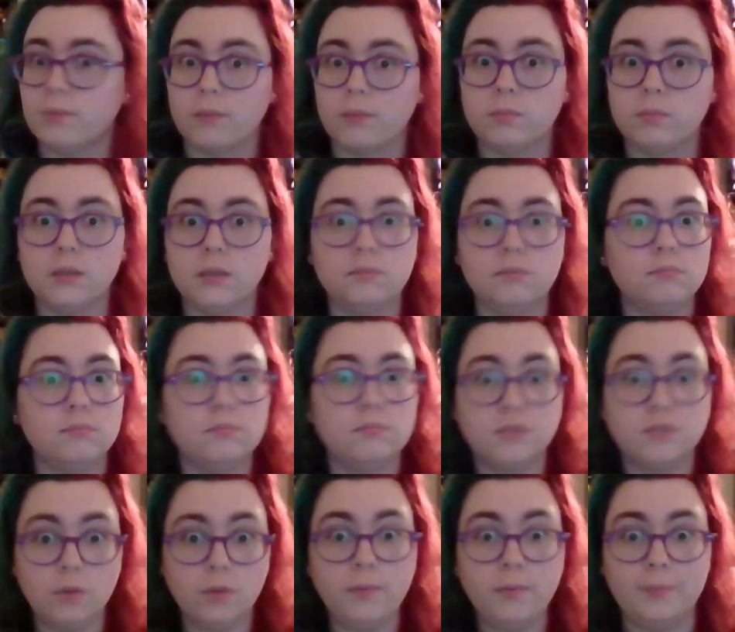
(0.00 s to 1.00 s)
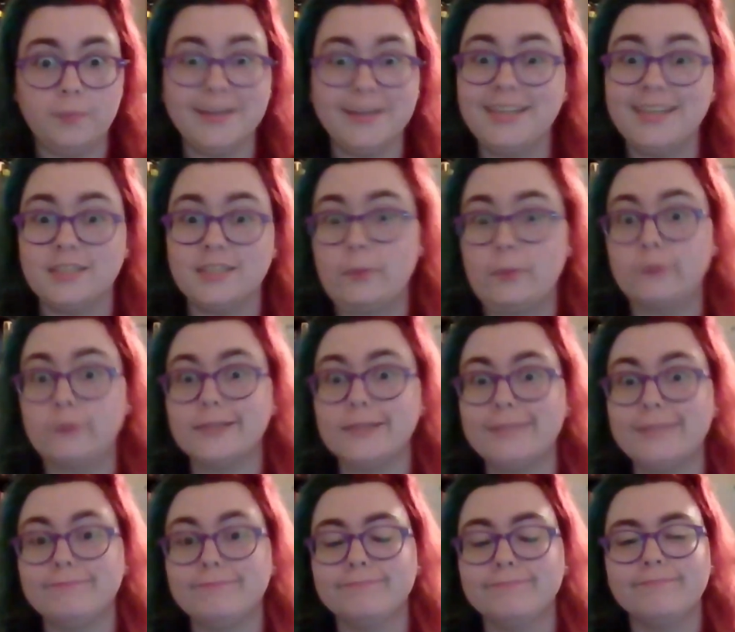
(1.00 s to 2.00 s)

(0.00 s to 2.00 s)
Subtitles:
probably. It's gonna be blankets mostly.